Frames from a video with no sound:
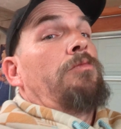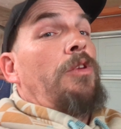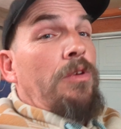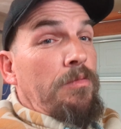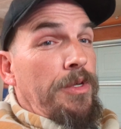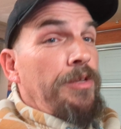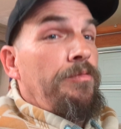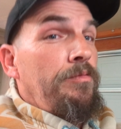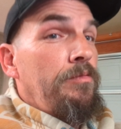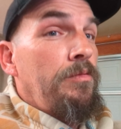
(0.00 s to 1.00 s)
you know what I mean?
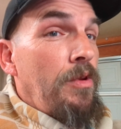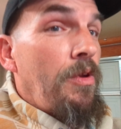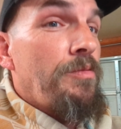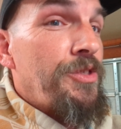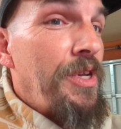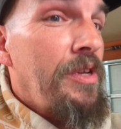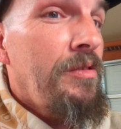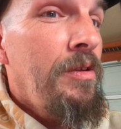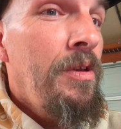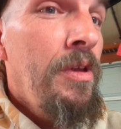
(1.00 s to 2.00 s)
You know what I'm saying?